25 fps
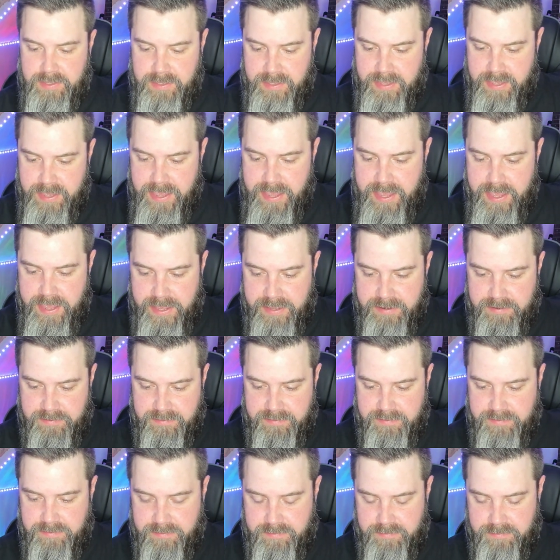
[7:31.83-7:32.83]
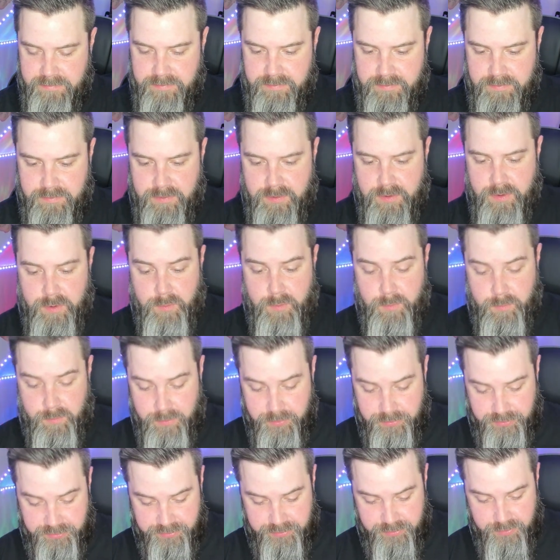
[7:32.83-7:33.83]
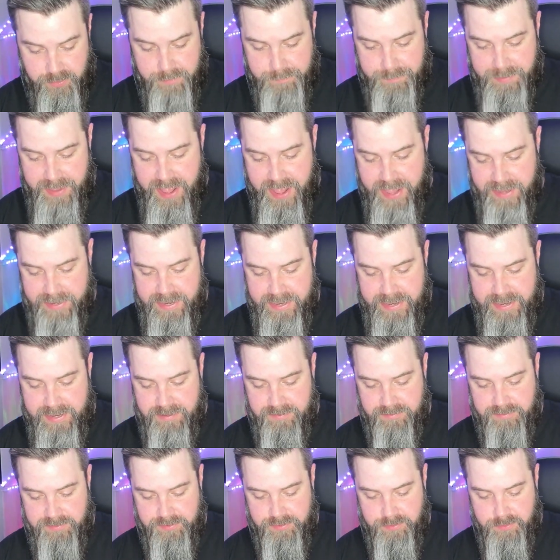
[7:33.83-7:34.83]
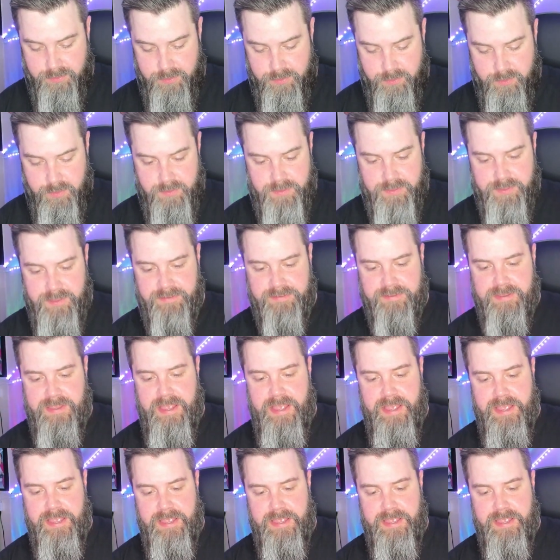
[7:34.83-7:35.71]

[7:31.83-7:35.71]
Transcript: and we'll screw it back into this guy.